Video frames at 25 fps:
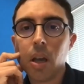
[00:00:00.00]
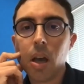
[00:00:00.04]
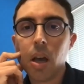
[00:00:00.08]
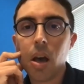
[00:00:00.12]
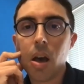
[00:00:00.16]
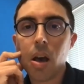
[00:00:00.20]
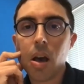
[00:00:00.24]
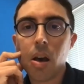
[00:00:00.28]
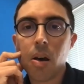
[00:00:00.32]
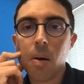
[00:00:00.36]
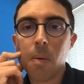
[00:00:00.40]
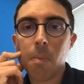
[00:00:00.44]

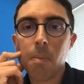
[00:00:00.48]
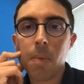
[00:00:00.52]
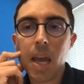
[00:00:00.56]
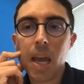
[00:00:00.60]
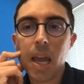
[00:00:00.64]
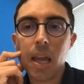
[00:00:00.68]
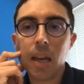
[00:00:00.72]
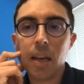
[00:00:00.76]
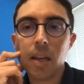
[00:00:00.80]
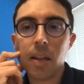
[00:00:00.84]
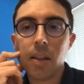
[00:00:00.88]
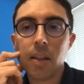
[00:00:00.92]

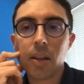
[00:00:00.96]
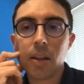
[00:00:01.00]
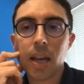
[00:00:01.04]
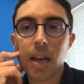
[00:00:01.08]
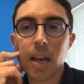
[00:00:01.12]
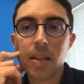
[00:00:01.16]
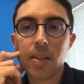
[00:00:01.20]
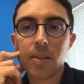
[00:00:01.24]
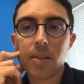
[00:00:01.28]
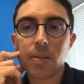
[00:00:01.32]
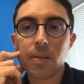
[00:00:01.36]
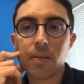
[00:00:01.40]
And in the
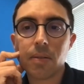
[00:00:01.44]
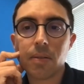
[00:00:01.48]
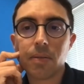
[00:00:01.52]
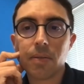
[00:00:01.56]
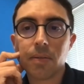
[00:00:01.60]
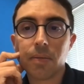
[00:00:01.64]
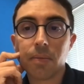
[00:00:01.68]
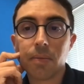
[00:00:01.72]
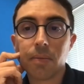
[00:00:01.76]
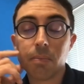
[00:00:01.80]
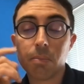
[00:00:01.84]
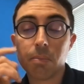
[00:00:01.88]
case of
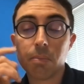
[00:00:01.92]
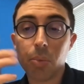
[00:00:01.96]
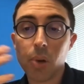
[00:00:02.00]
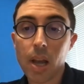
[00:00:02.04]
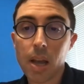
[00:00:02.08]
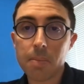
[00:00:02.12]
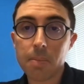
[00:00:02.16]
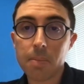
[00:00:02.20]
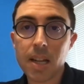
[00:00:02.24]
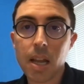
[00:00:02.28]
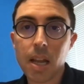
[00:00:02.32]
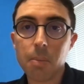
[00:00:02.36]

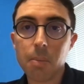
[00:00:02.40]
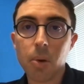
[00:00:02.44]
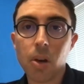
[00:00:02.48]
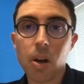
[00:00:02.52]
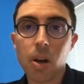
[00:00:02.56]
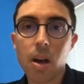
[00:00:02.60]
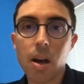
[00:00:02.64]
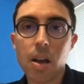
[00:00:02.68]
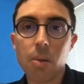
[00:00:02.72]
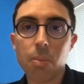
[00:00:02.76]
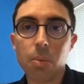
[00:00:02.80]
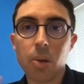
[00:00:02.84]
perhaps labour
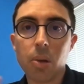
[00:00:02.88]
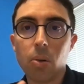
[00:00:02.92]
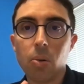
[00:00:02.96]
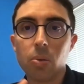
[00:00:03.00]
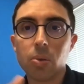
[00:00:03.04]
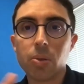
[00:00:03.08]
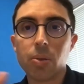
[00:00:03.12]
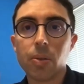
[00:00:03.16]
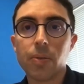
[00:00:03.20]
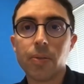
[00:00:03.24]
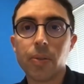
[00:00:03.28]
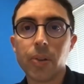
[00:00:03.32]
hire, but
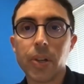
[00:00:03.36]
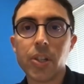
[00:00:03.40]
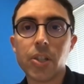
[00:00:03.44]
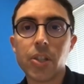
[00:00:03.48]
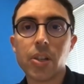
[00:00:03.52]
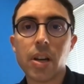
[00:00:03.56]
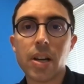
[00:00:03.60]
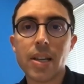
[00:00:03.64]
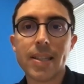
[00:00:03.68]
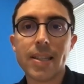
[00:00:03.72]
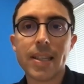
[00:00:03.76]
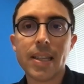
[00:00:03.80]
also
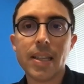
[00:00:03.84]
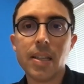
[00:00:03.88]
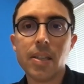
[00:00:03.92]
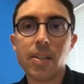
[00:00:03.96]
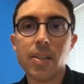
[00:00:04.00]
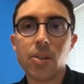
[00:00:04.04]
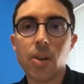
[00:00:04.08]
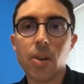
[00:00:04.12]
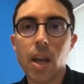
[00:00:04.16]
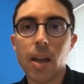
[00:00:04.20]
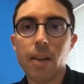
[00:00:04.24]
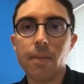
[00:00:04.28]
franchisees,
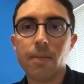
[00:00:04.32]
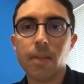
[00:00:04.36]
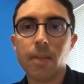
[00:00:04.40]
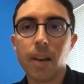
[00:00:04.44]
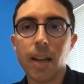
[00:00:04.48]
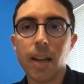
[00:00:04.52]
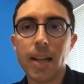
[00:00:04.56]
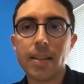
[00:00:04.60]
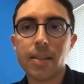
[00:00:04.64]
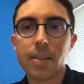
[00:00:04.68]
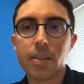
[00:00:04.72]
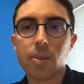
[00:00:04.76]
you have
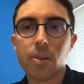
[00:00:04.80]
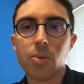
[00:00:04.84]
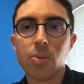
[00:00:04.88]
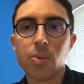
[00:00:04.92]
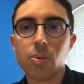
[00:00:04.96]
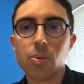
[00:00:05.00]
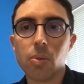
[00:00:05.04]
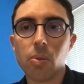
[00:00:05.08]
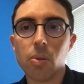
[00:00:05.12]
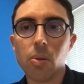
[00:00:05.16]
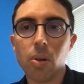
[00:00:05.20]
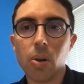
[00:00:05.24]
less
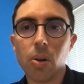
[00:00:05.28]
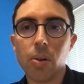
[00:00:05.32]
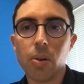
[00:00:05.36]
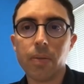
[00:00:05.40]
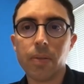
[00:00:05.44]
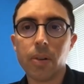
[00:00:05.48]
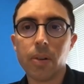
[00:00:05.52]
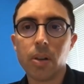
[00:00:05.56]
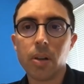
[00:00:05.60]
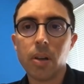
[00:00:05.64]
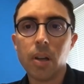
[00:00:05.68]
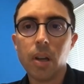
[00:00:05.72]
control
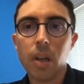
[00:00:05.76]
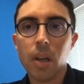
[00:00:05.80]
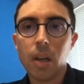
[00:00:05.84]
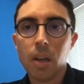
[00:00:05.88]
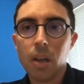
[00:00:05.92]
over